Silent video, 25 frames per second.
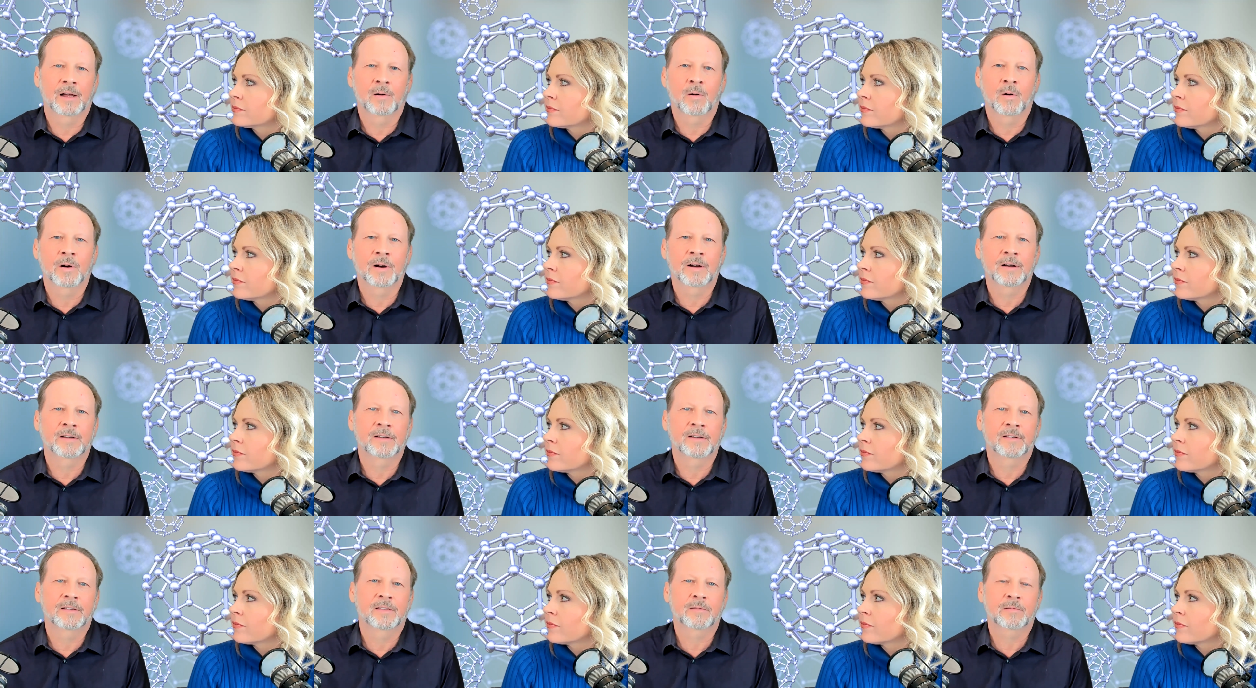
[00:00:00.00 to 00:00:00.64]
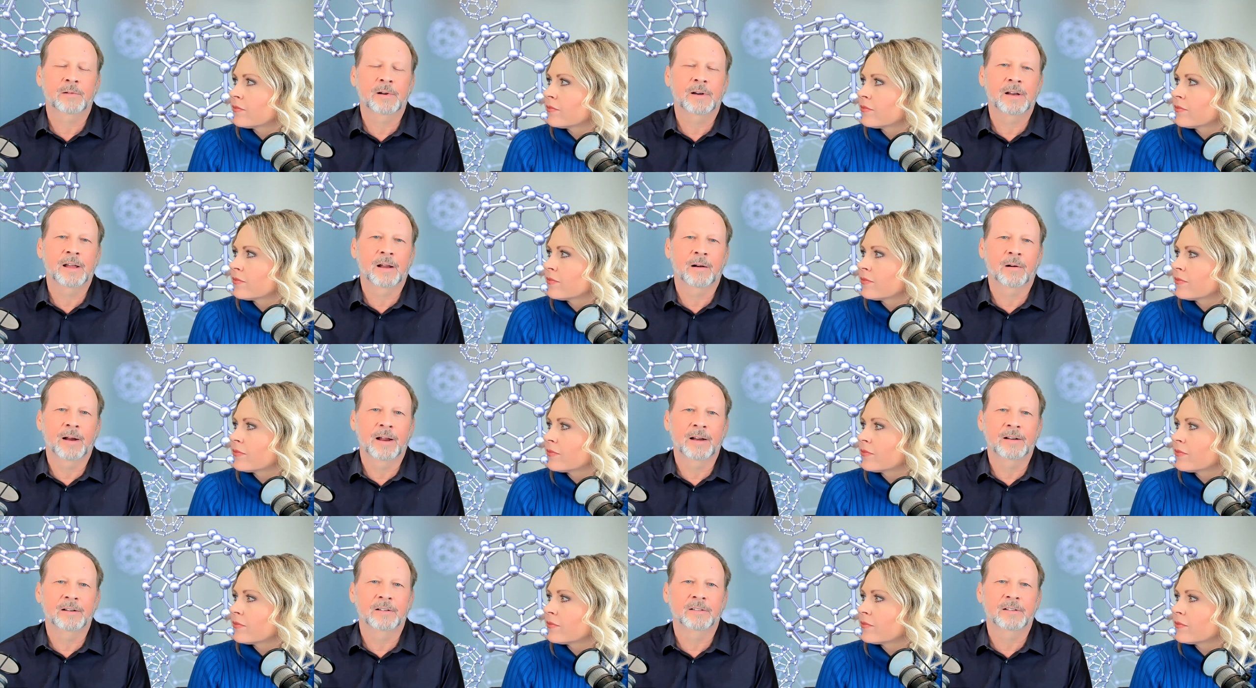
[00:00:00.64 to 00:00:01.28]
Speaker 1: organ three letter
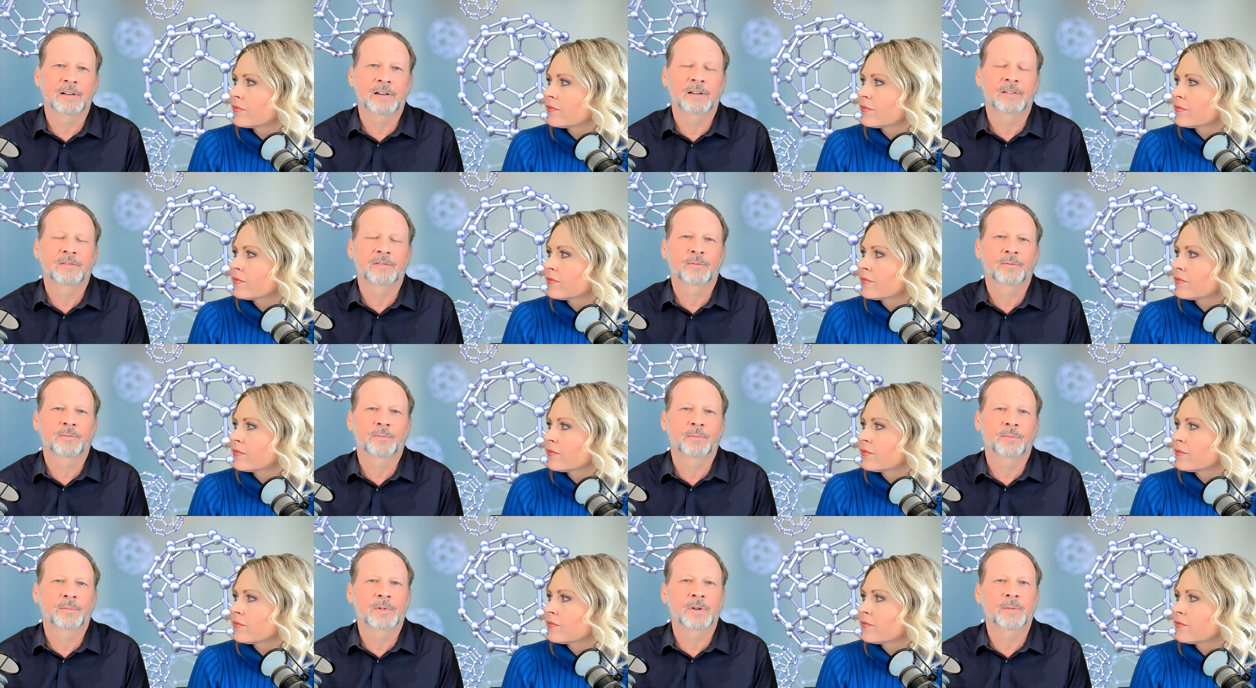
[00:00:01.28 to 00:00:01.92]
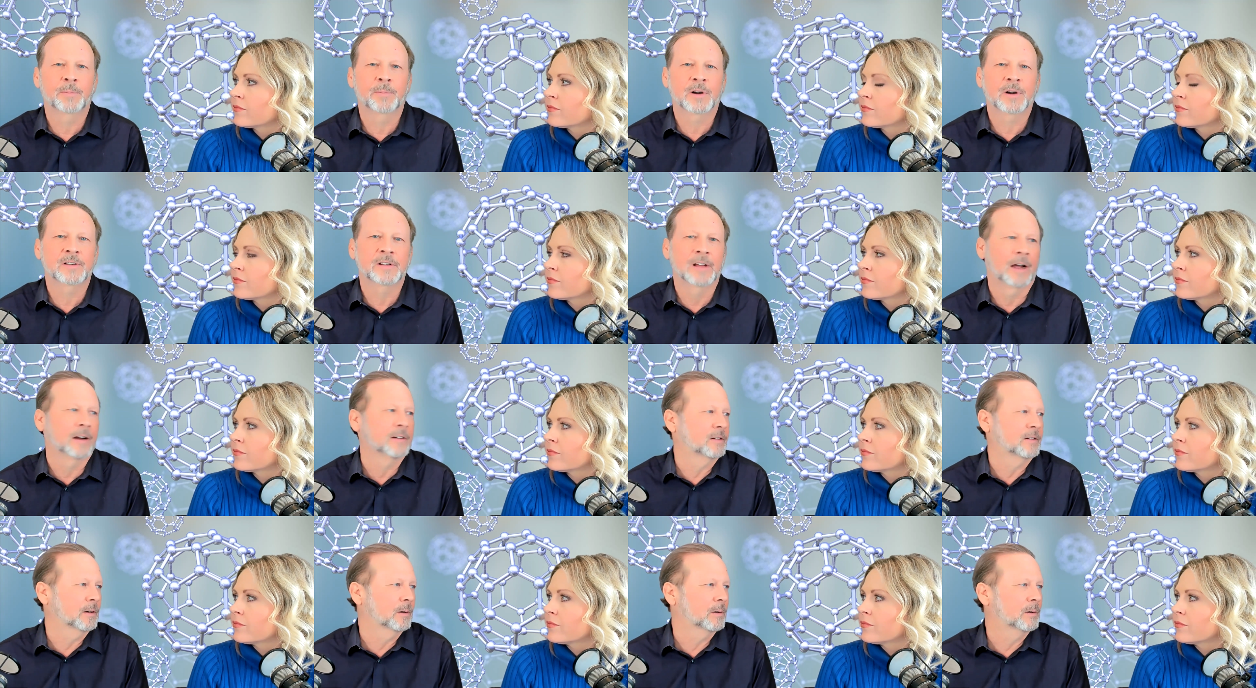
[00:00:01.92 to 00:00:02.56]
agencies to
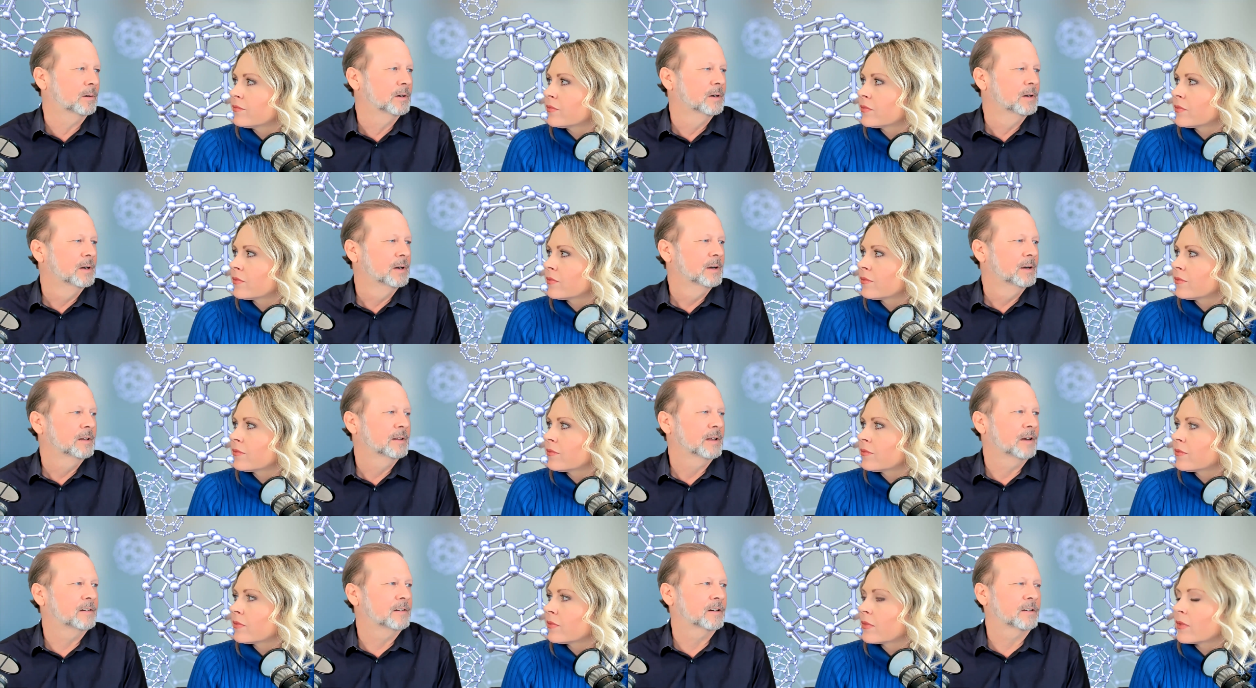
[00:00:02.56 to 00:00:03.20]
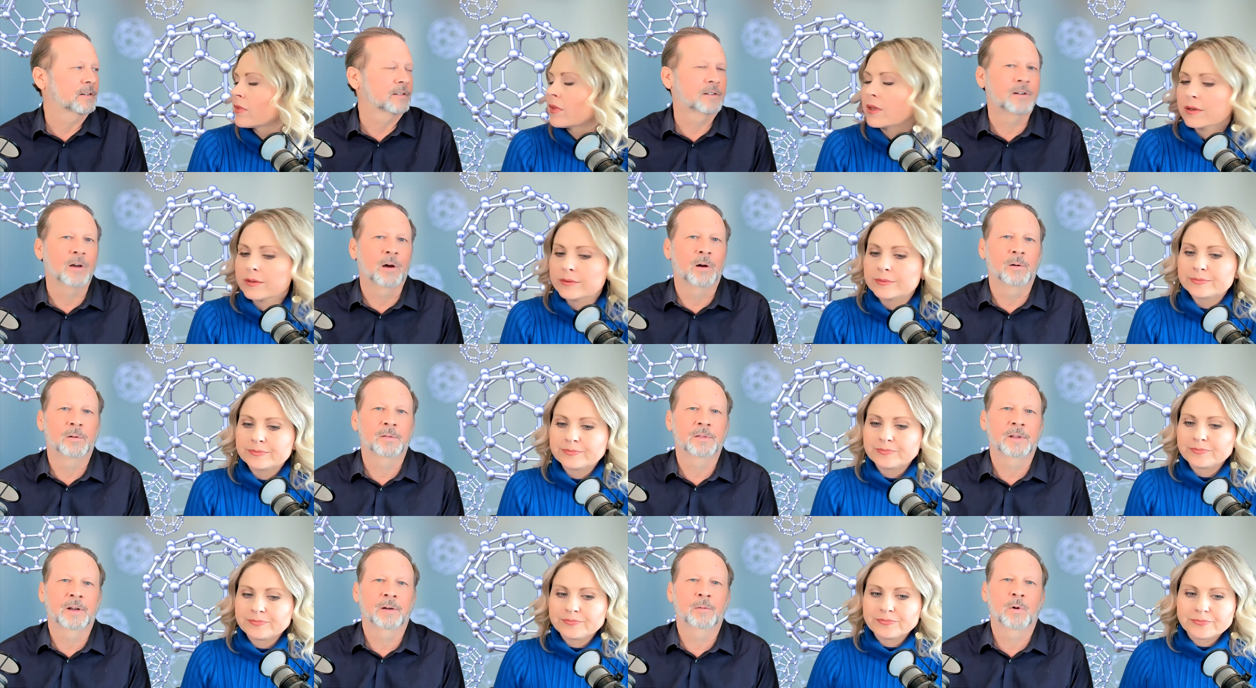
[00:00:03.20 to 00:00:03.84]
protect you. They just
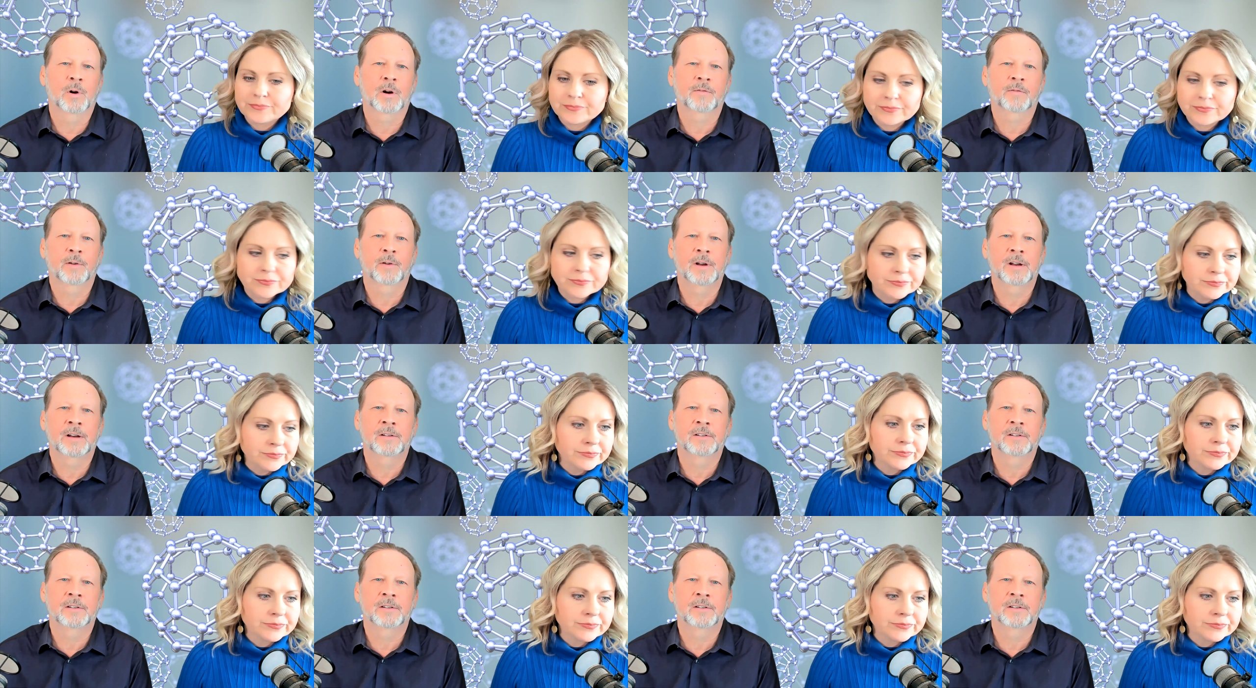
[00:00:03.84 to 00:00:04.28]
don't. They work for